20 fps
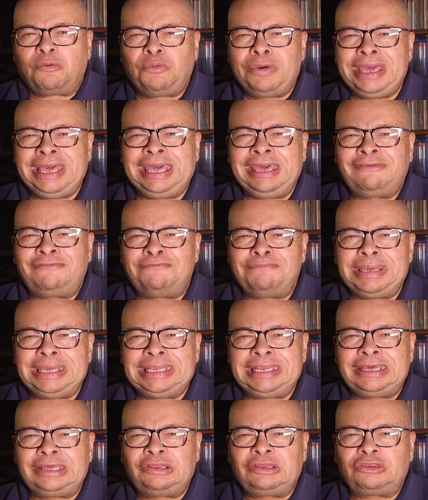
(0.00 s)
We give
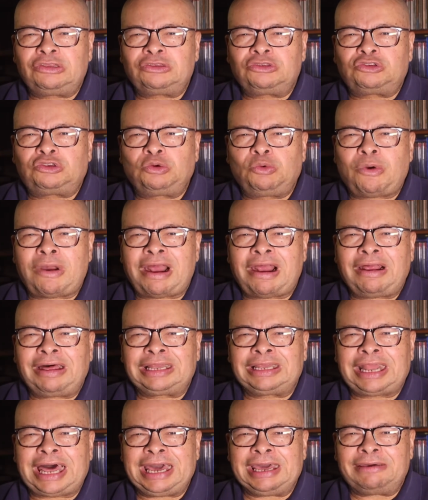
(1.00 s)
meaning to our
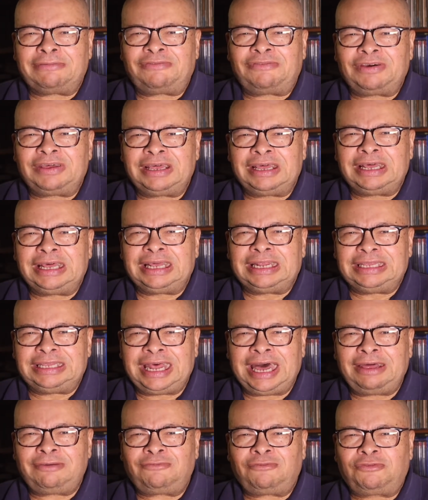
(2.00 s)
life
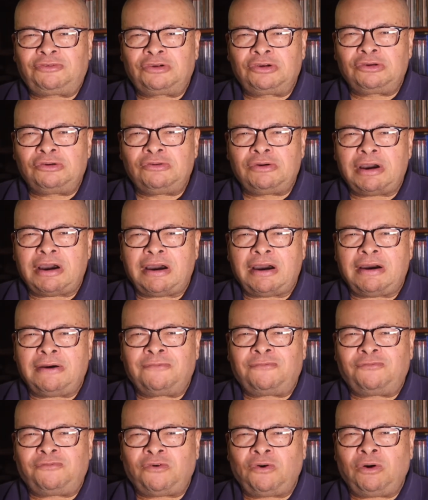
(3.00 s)
not through
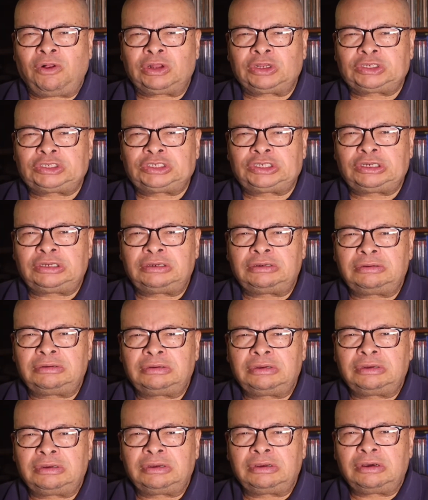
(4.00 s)
a false
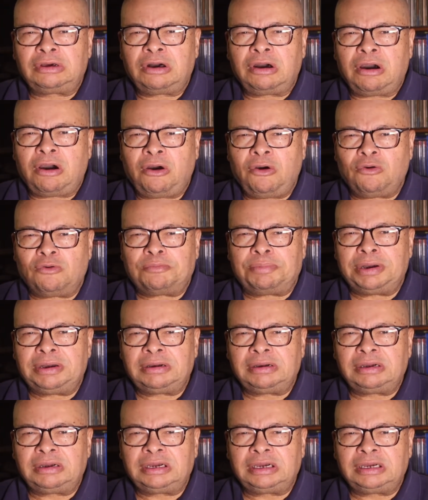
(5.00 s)
hope
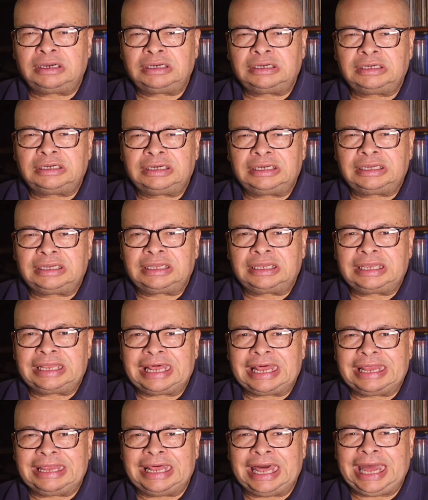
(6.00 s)

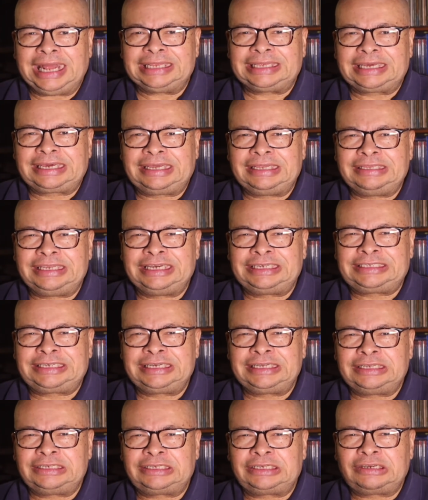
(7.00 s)
that
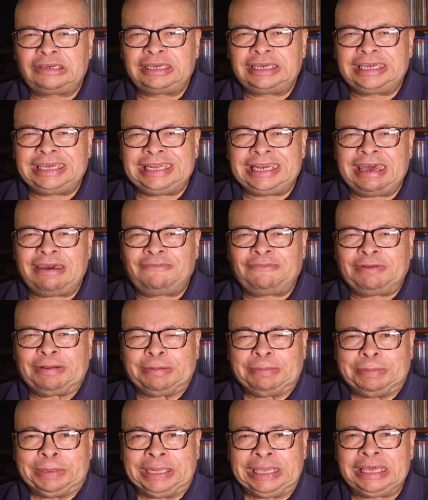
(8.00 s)
conditions
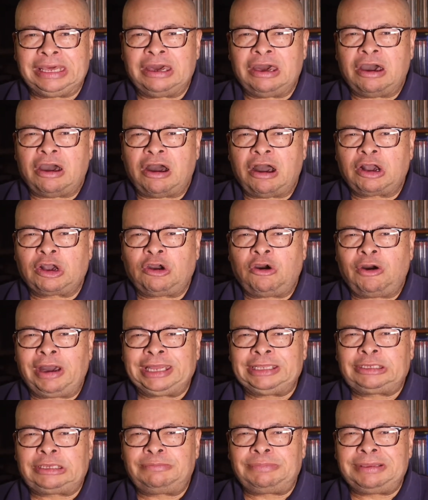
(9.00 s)
inevitably are
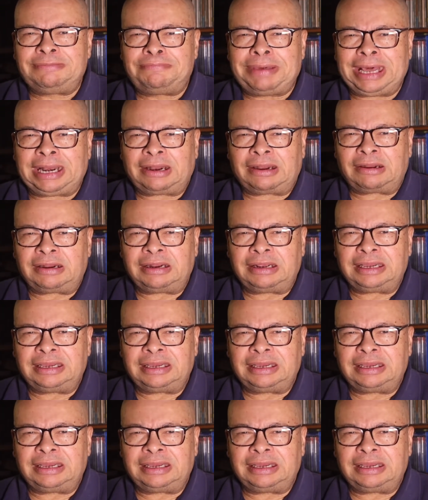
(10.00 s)
going to be better.